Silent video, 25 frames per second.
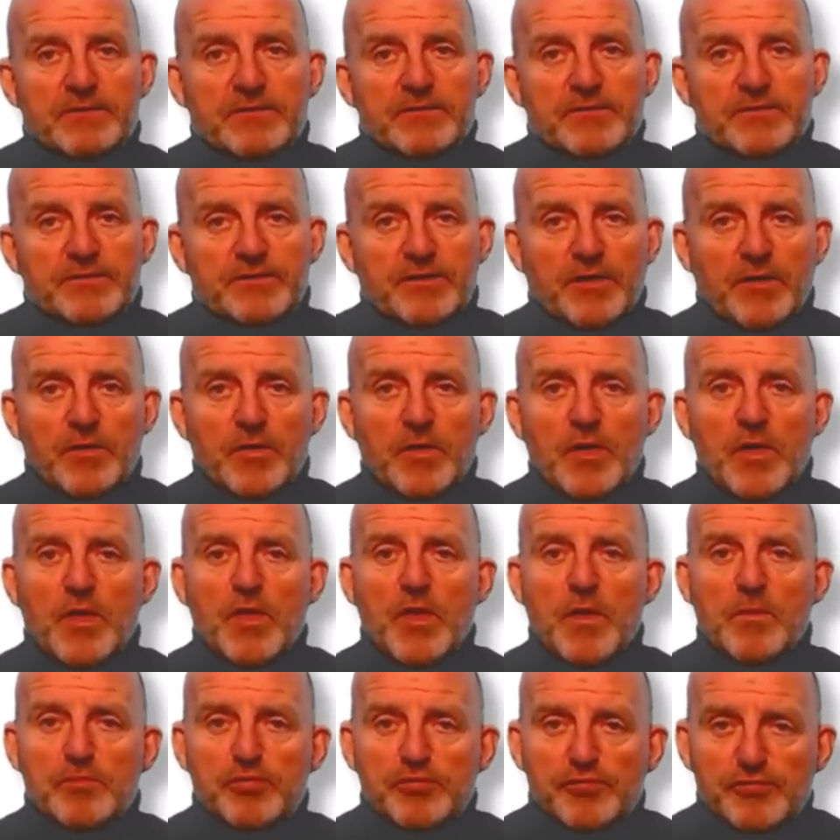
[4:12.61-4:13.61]
So
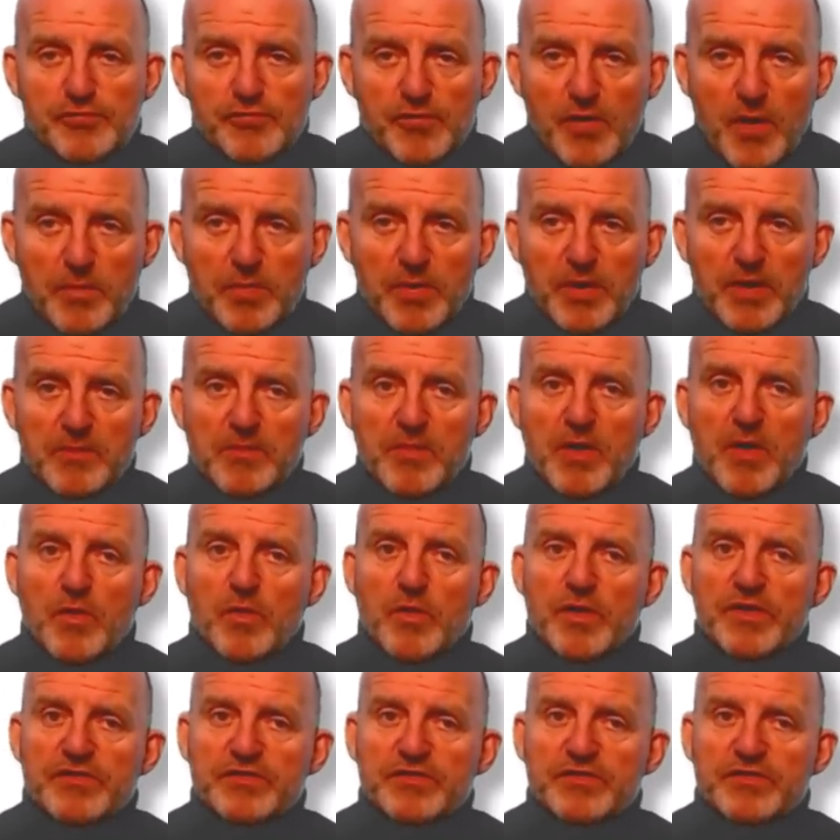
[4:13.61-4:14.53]
the problem with